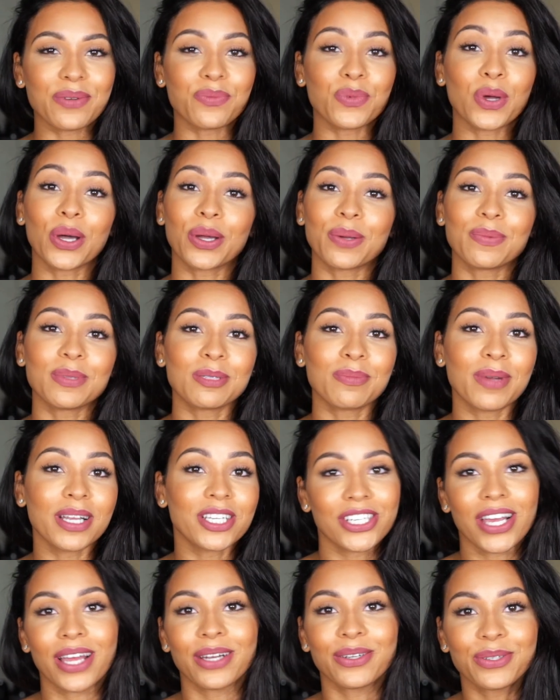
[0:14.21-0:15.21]
and welcome to my
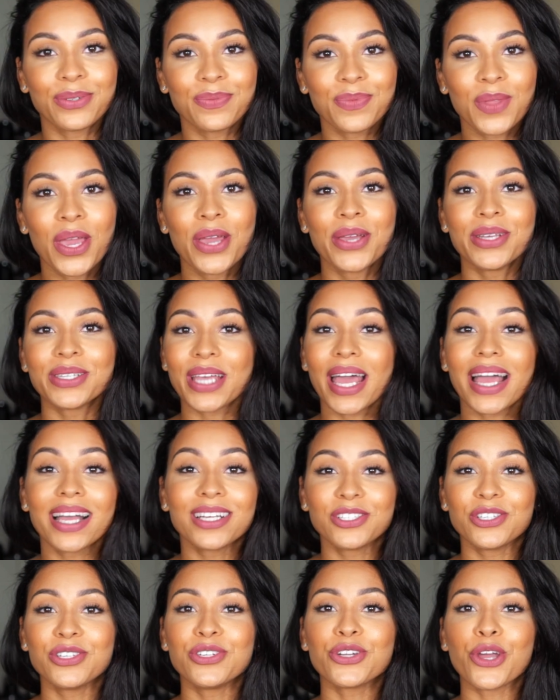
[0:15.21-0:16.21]
channel. So
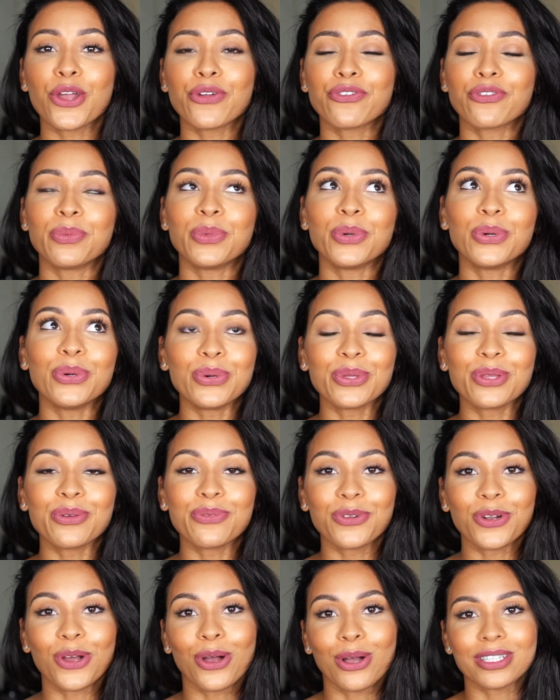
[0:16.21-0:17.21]
as you know from all the
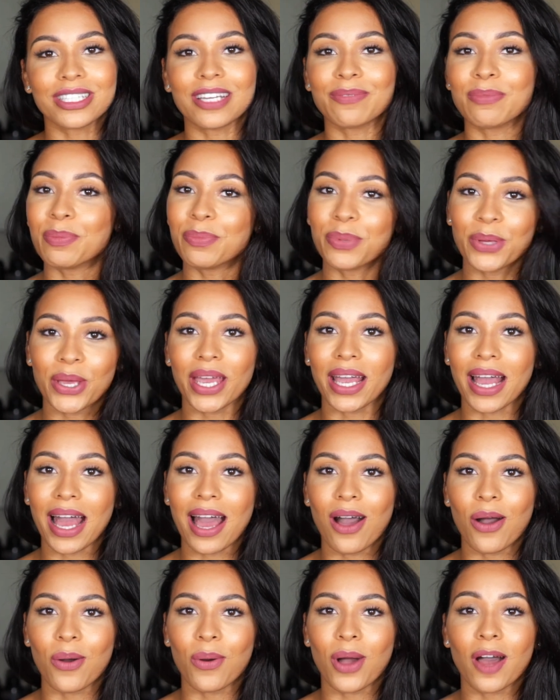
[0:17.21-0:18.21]
vlogs I've been putting
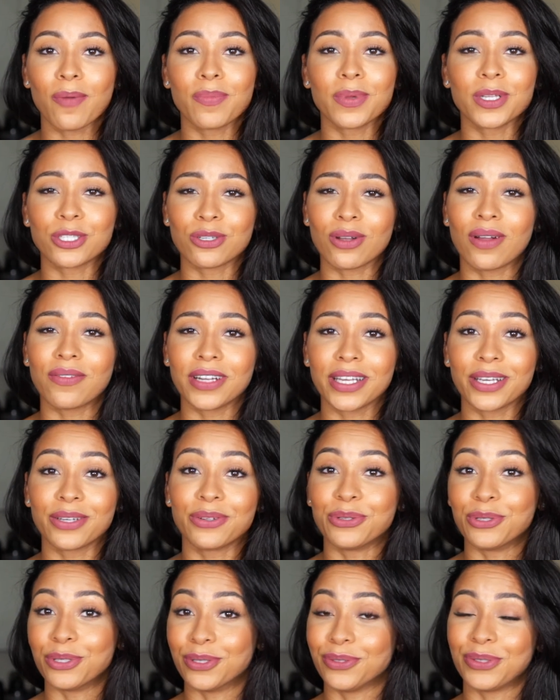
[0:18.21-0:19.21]
out, I've been traveling
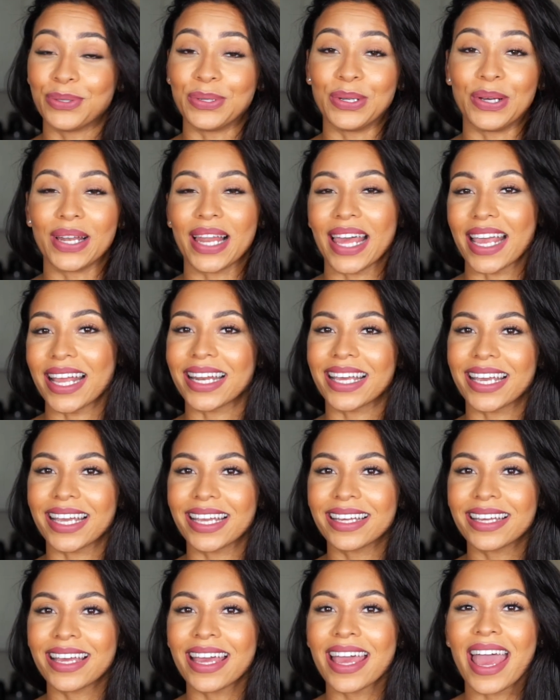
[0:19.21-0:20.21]
an awful lot
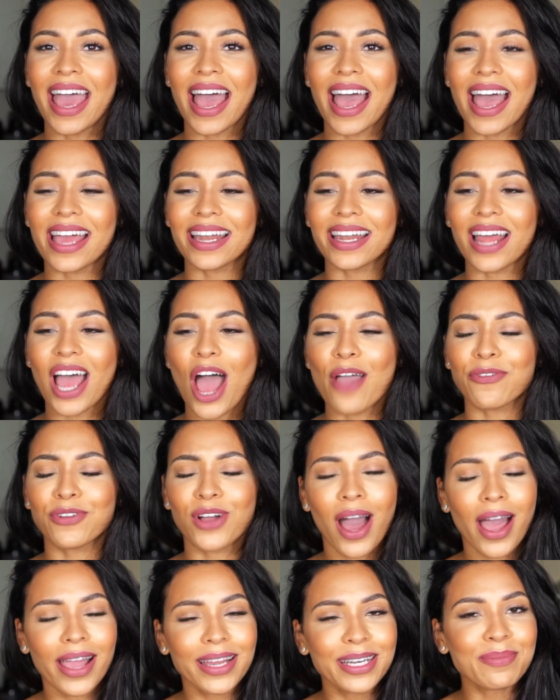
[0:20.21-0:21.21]
lately and I've
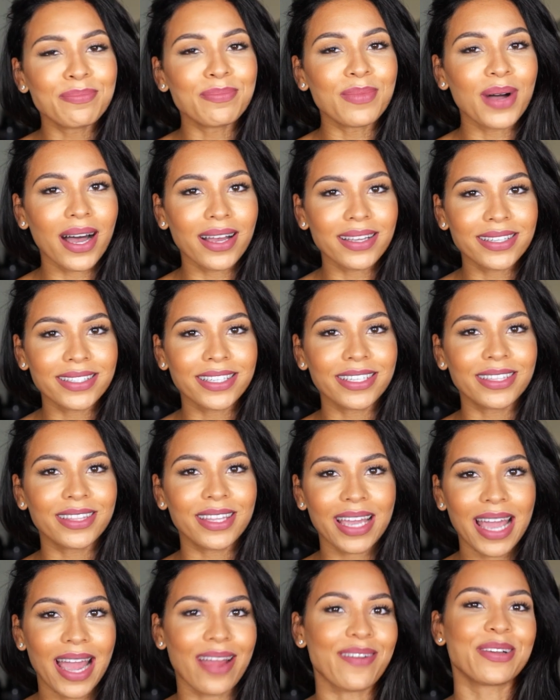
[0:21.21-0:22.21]
kind of mastered
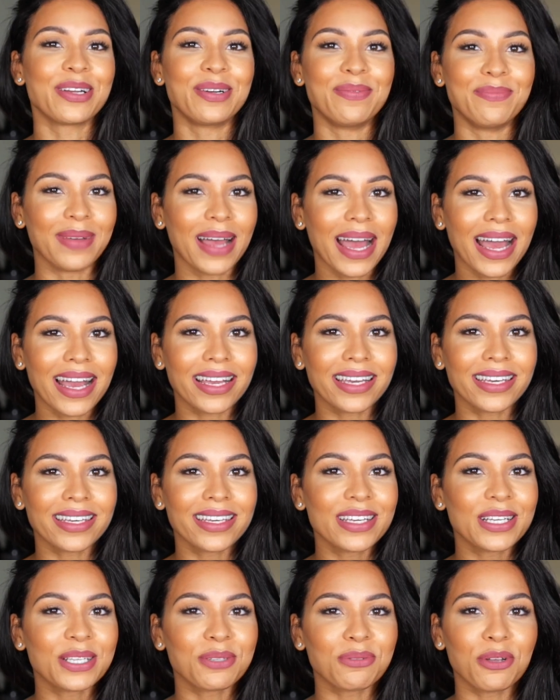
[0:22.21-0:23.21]
the carry-on bag.
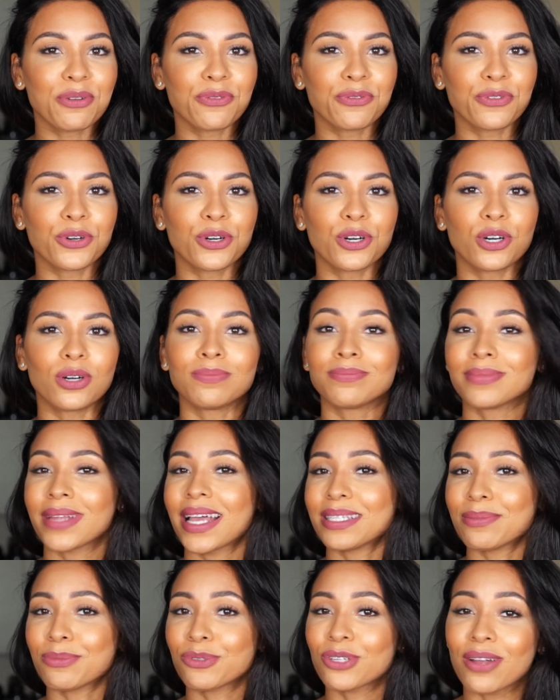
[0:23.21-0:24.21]
So I thought,
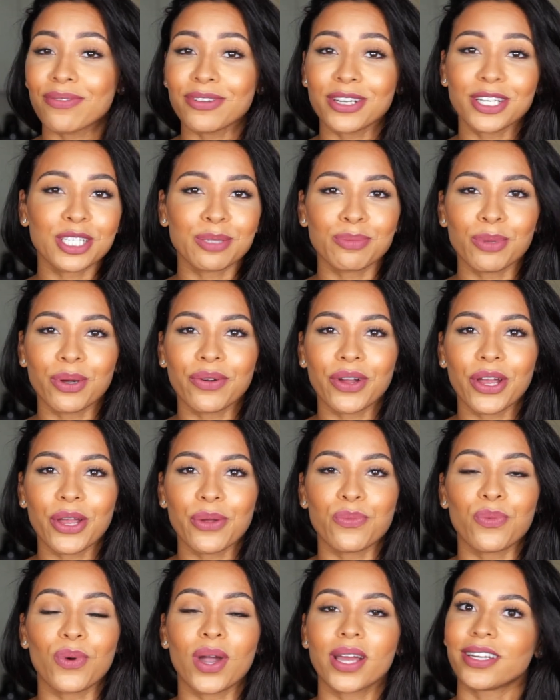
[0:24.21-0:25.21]
as I'm traveling tomorrow,
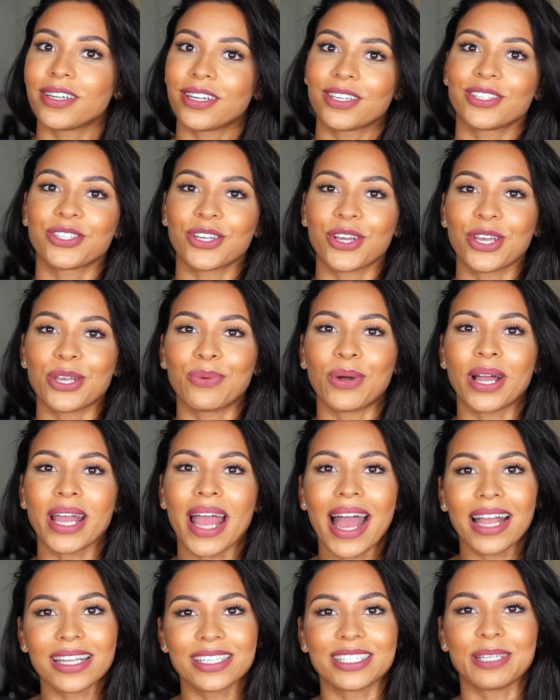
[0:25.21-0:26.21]
why don't I show you what I
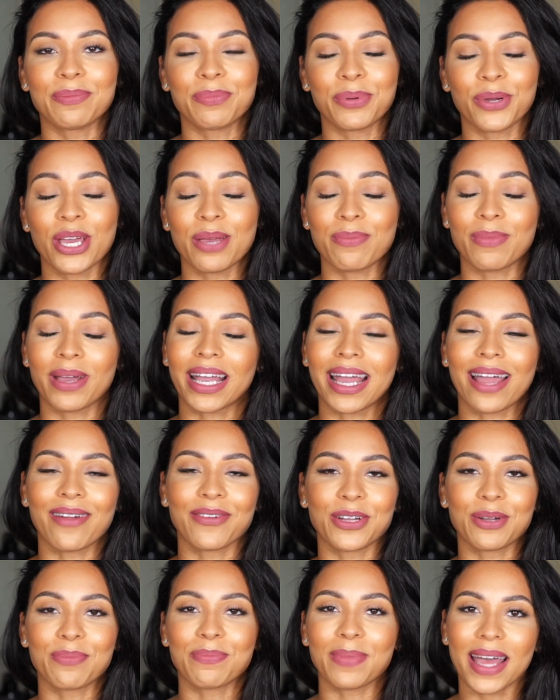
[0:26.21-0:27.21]
actually put in my
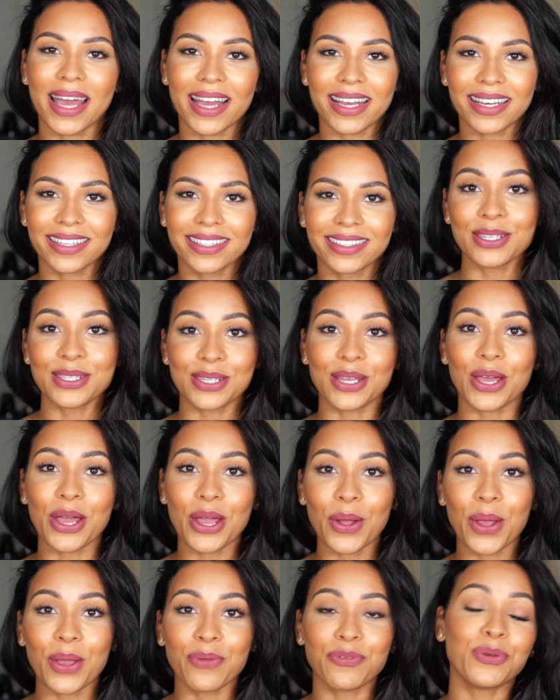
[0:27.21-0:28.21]
carry-on bag? So
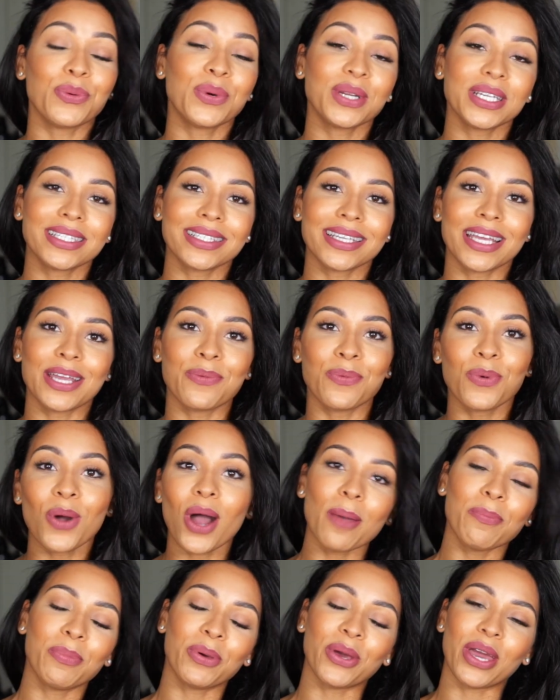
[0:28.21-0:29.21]
if you want to see
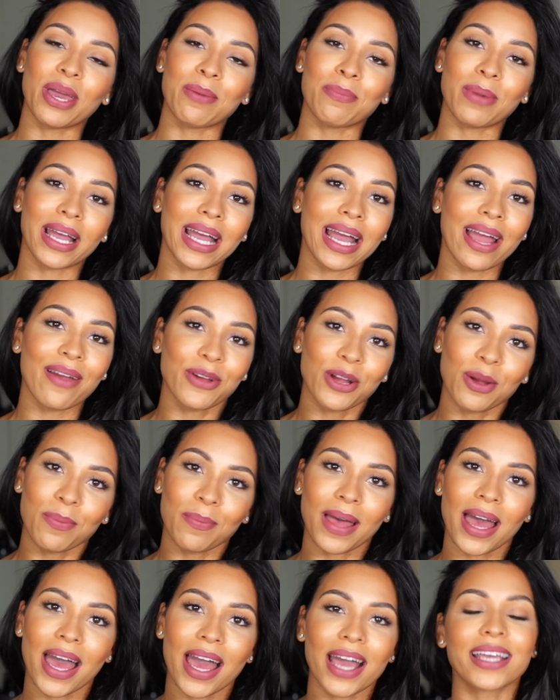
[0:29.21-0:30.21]
what I put in my carry-on
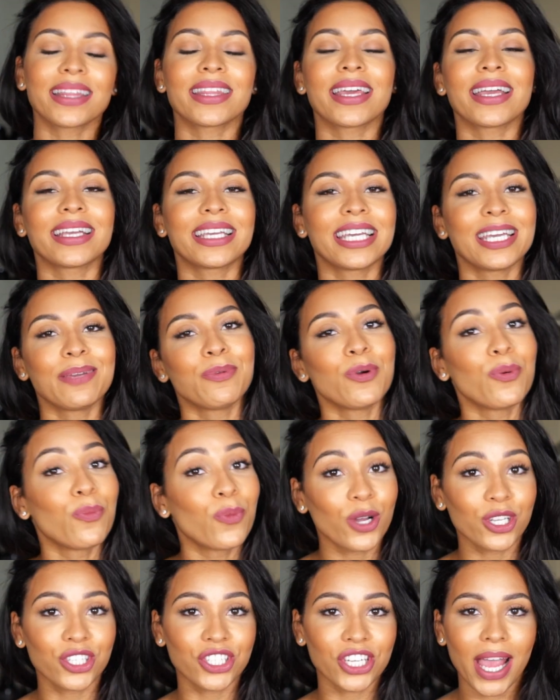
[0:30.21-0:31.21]
bag, then keep on
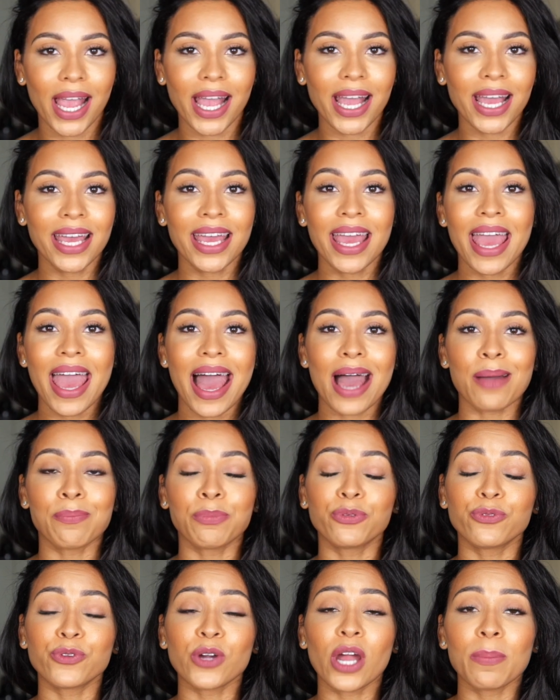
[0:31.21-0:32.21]
watching. And
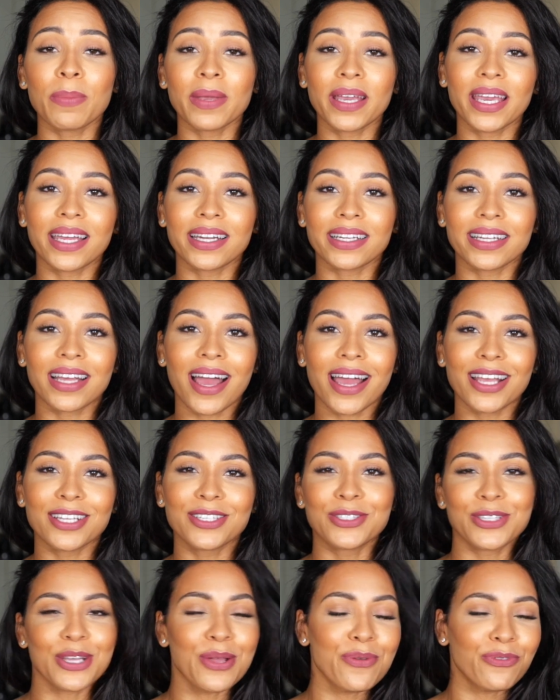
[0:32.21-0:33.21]
before I begin,
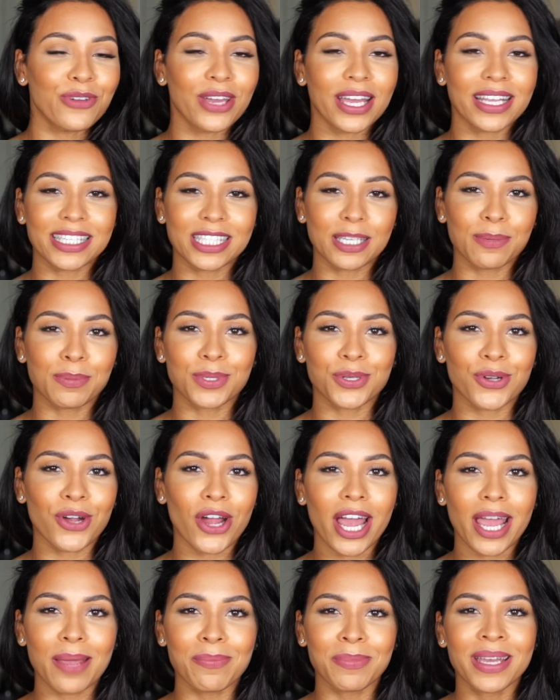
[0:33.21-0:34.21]
guys, don't forget to
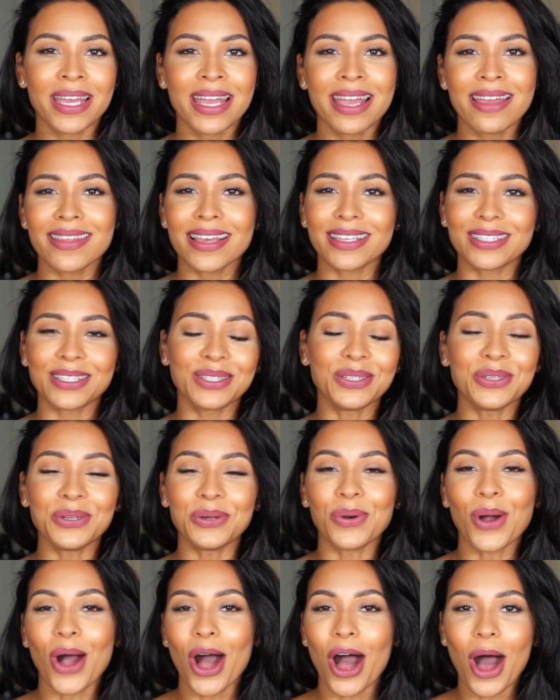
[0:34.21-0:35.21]
subscribe. There's a
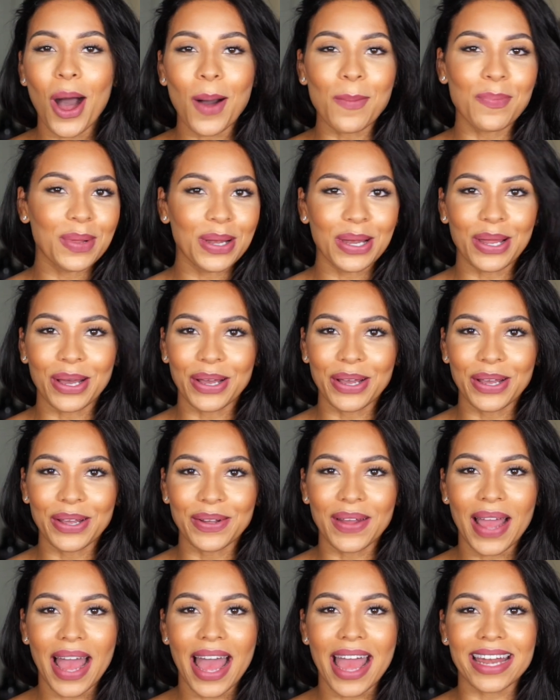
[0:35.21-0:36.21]
little heart
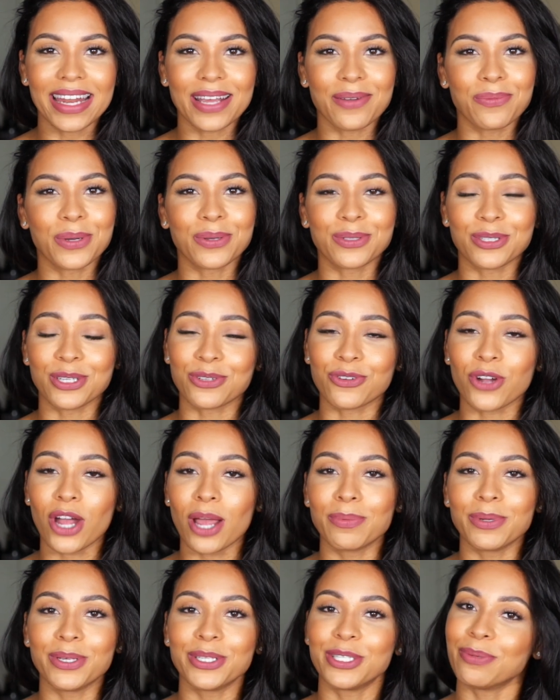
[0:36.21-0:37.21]
below and it will
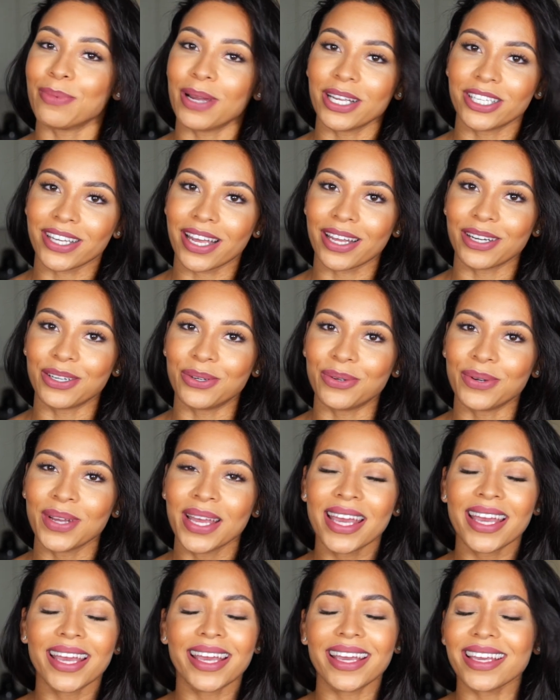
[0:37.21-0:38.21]
subscribe you to my channel.
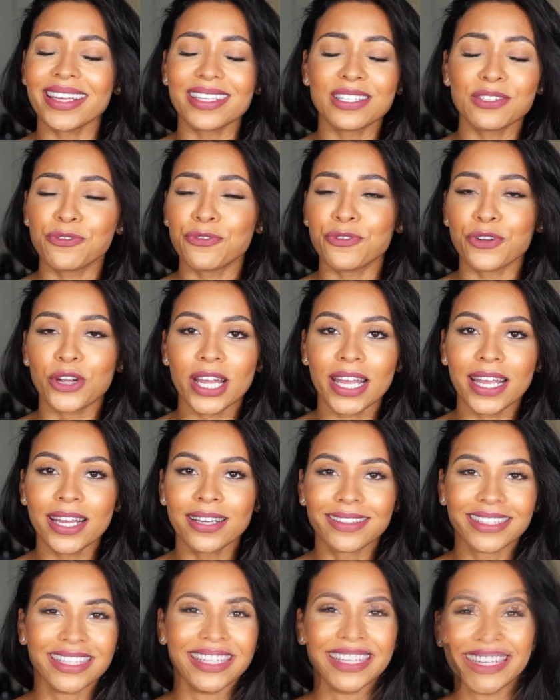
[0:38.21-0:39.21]
It is free.